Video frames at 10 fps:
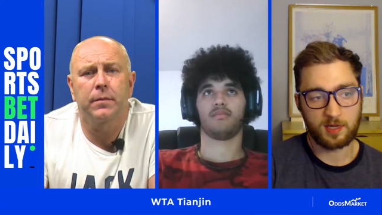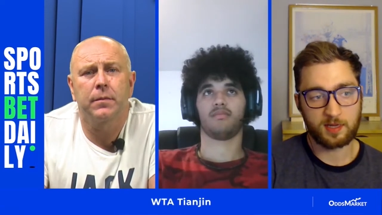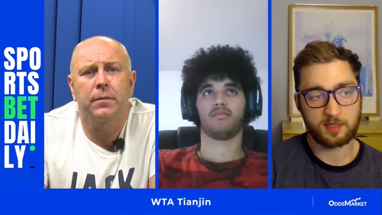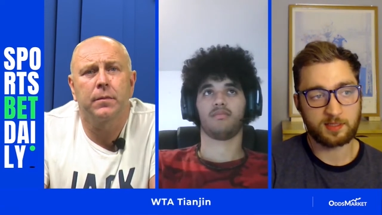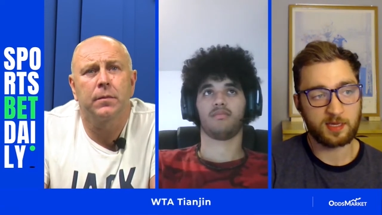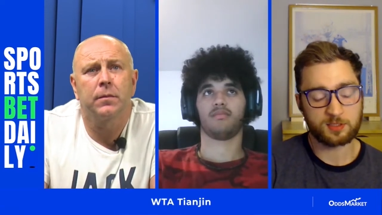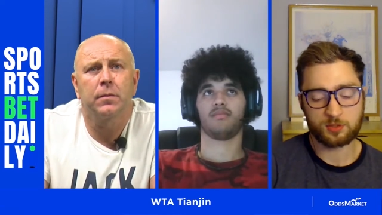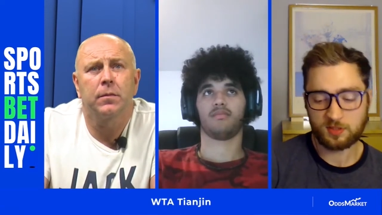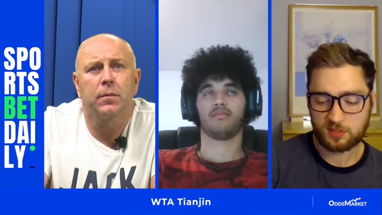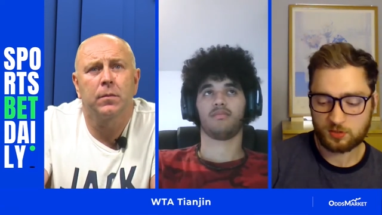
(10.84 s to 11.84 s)
Speaker 1: Uh, yeah,
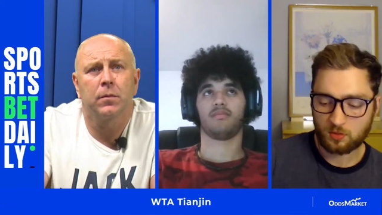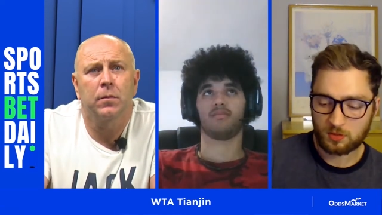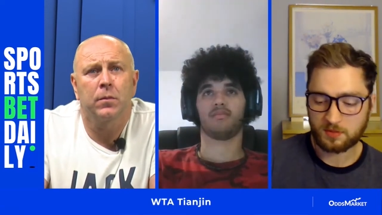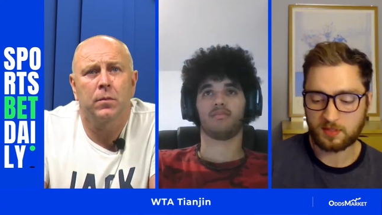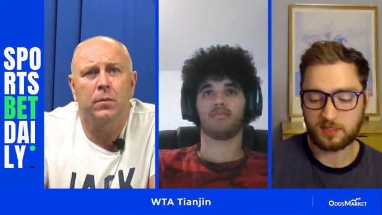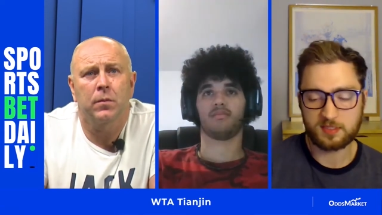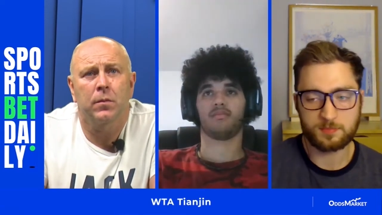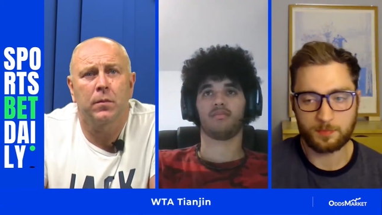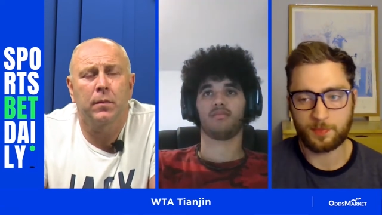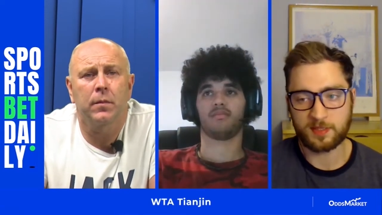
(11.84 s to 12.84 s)
so this tournament
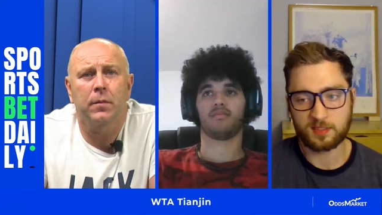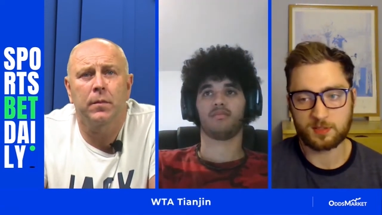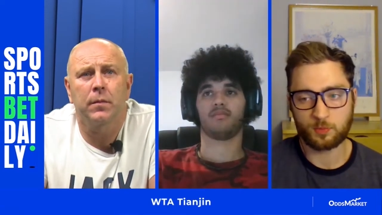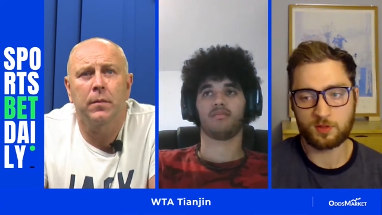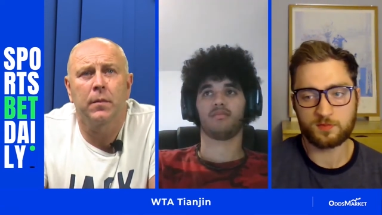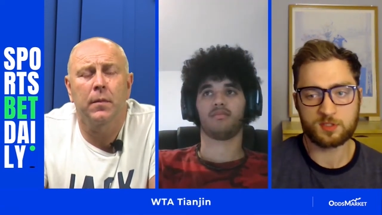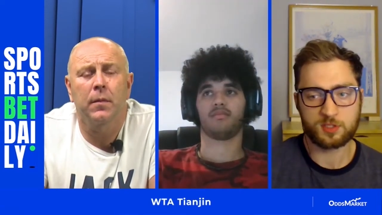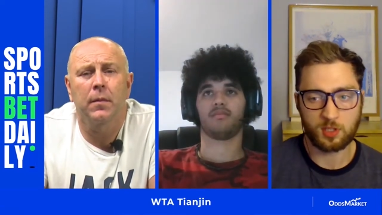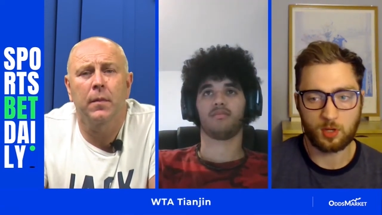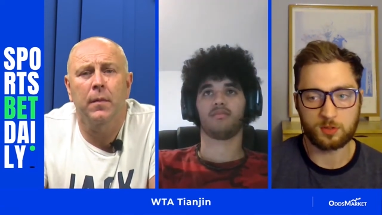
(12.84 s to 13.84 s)
is basically it's one of the
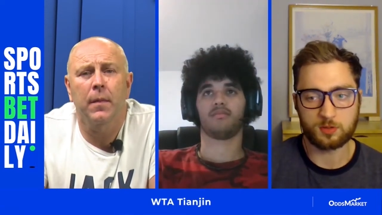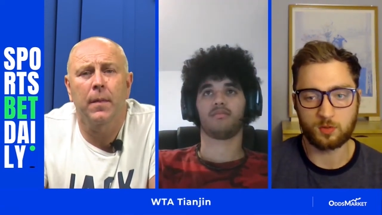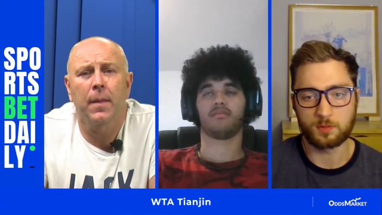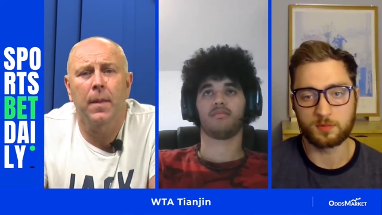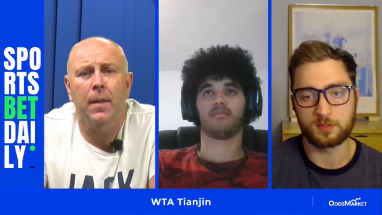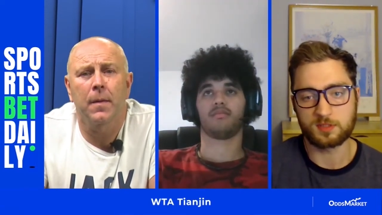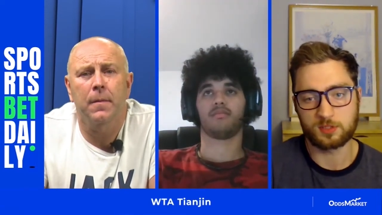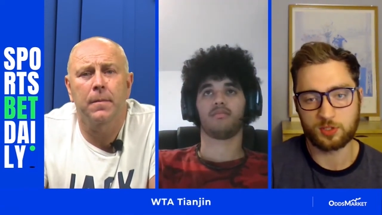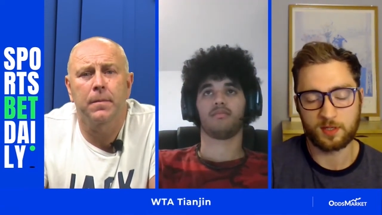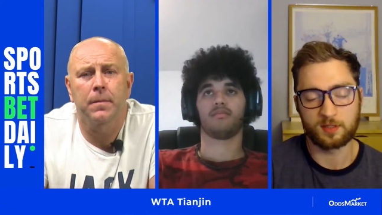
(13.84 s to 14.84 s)
slower tournaments
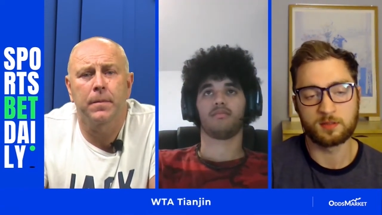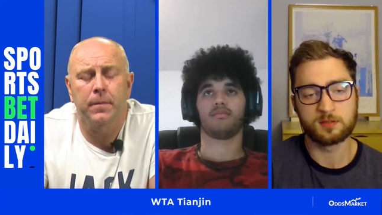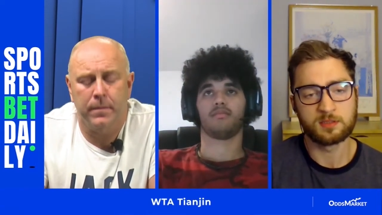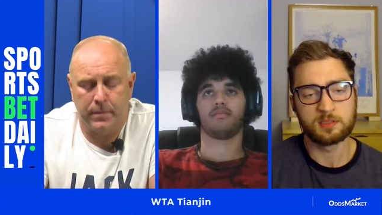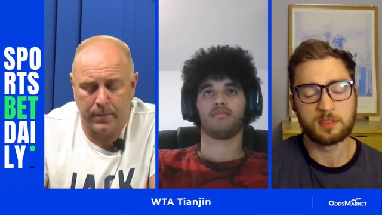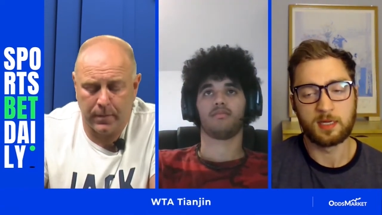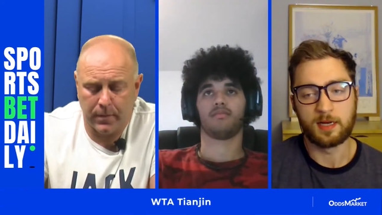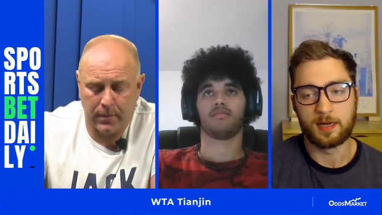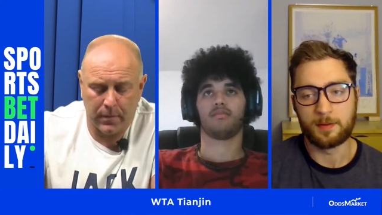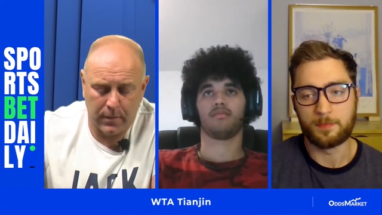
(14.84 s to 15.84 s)
in China,
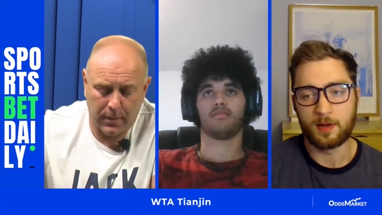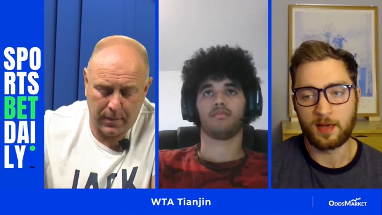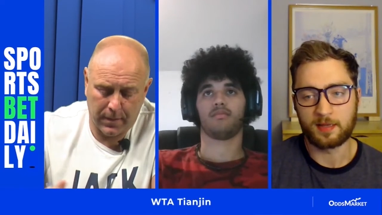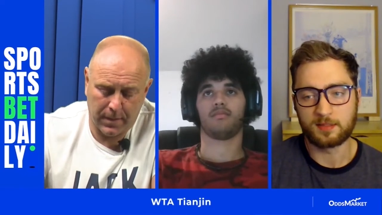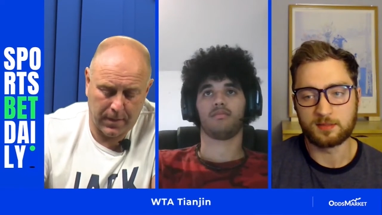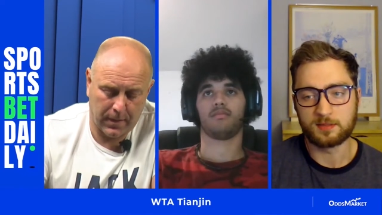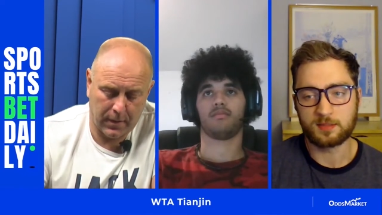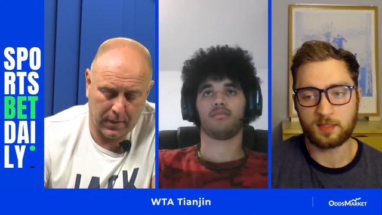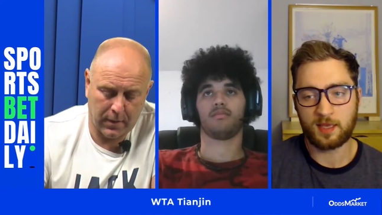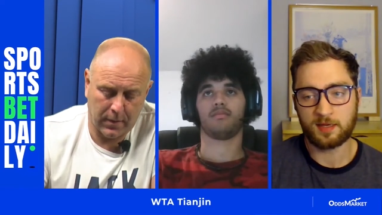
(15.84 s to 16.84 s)
um,
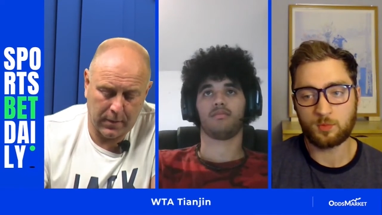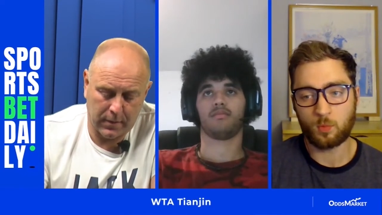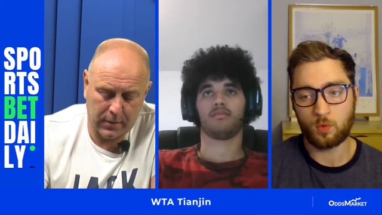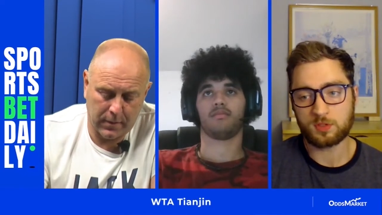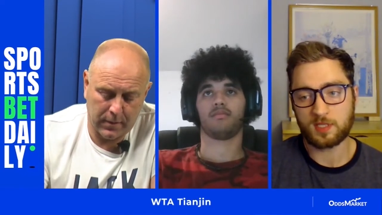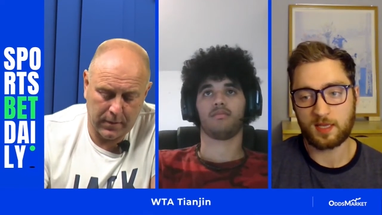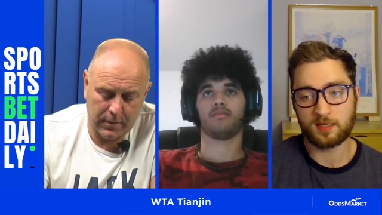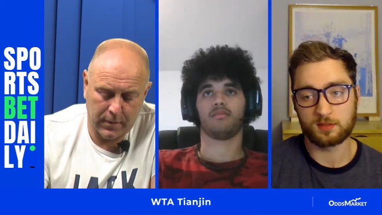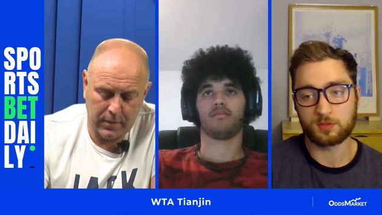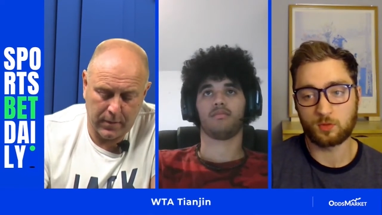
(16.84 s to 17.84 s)
and Kenin was
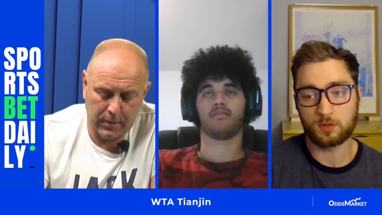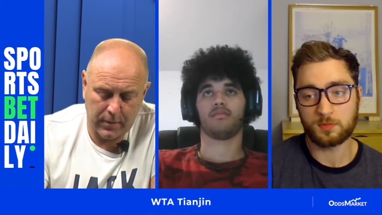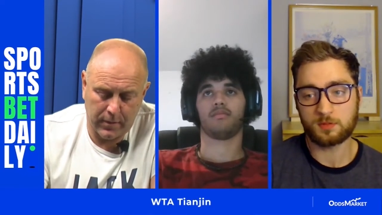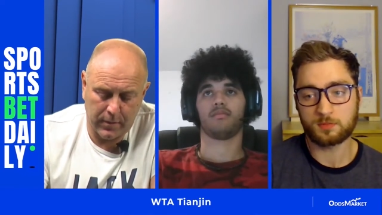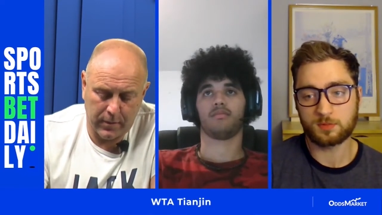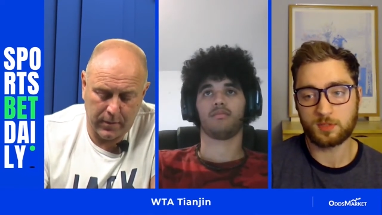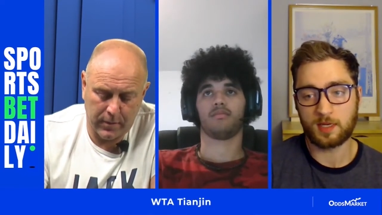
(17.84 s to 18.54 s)
heading the tournament.